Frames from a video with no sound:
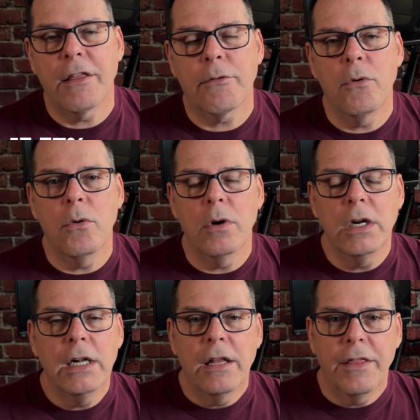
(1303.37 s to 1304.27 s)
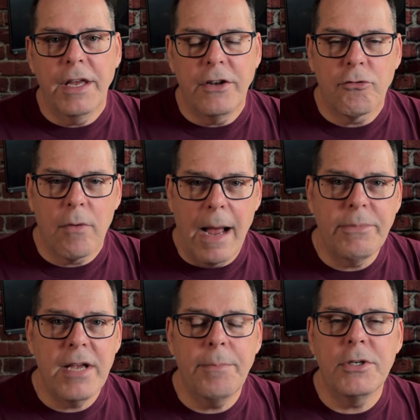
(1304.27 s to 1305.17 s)
through the
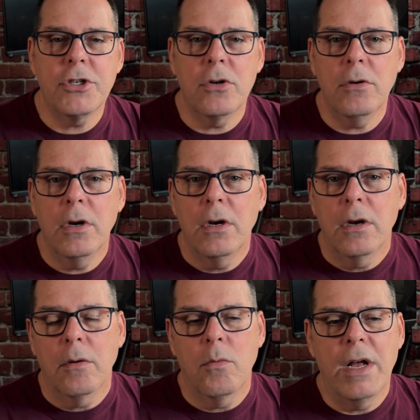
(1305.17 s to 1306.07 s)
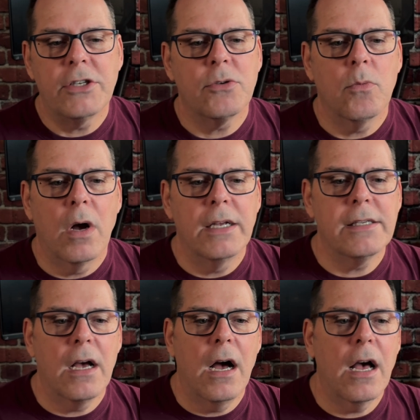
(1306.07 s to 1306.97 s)
drop temperature, which
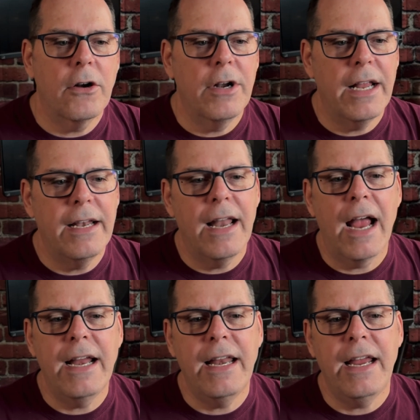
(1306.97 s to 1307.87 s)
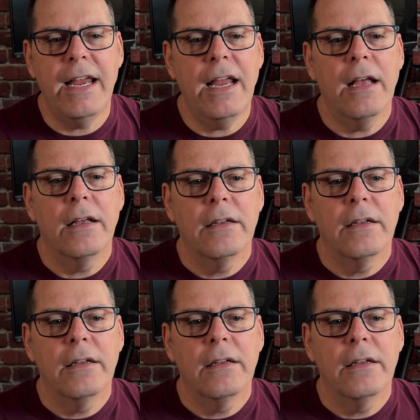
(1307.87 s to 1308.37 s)
was 190,